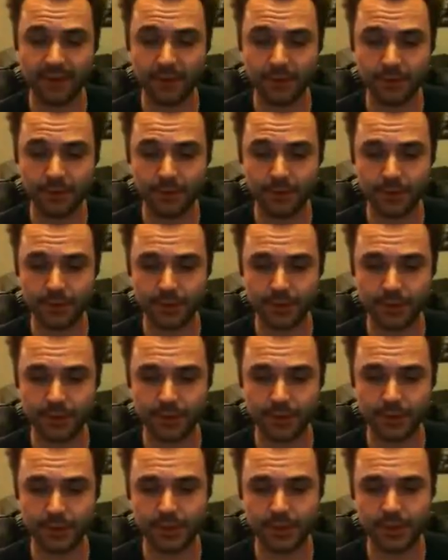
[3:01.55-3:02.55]
models.
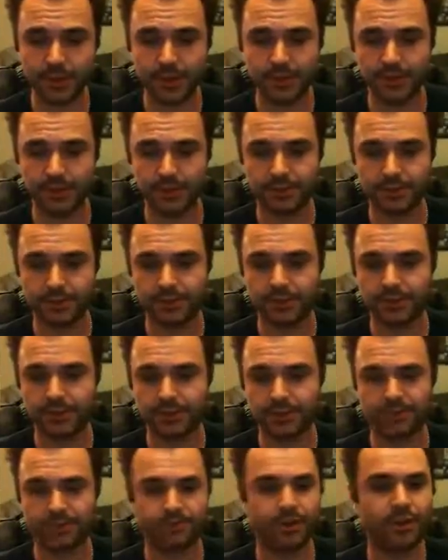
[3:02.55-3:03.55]
So
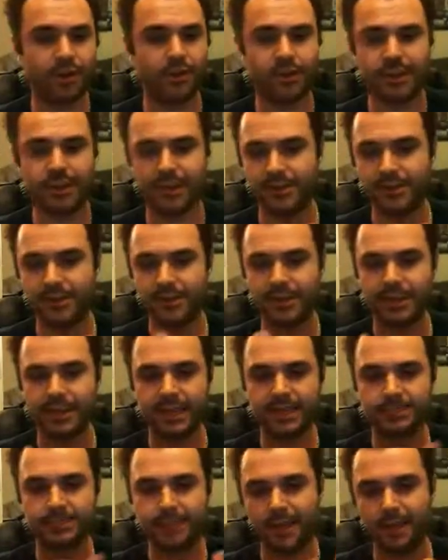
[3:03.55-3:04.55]
Scott's
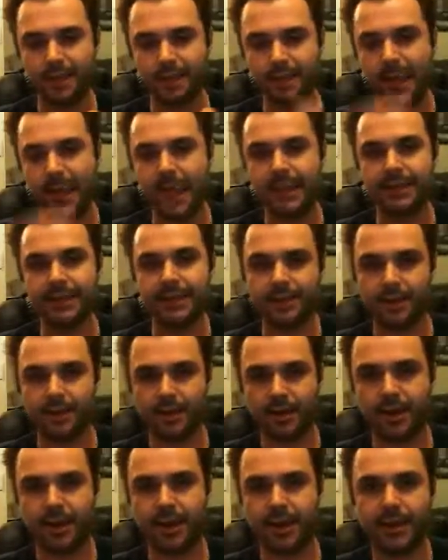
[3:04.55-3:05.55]
he's kind of paying this
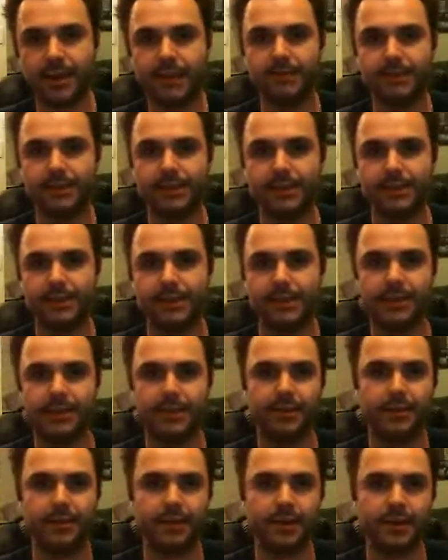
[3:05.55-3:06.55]
credit, but he's
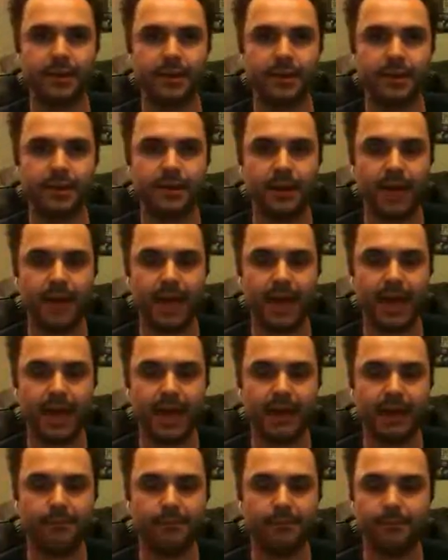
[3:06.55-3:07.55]
only
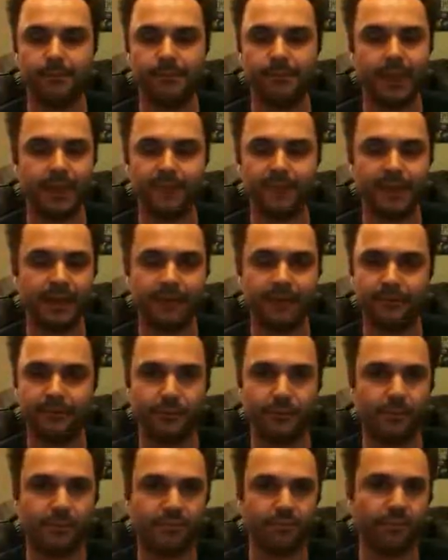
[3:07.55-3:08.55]
benefiting
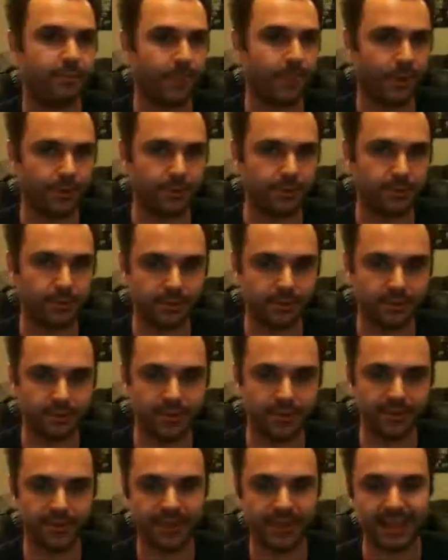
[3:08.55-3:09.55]
from 3 models.
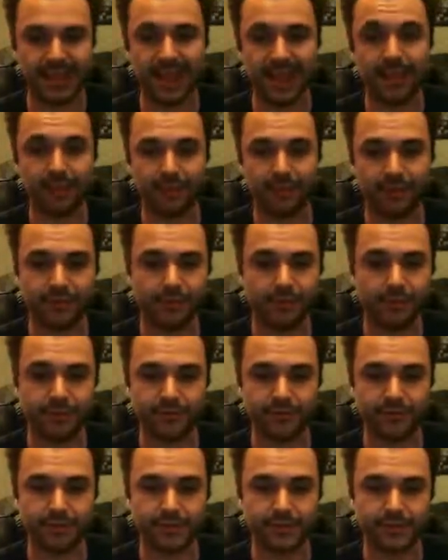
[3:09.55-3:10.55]
So if he cut 4
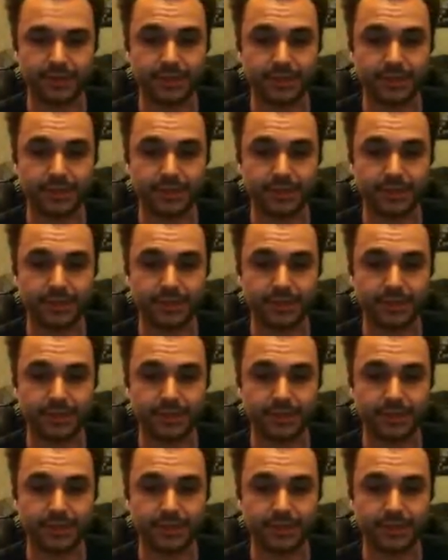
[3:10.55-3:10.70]
models from his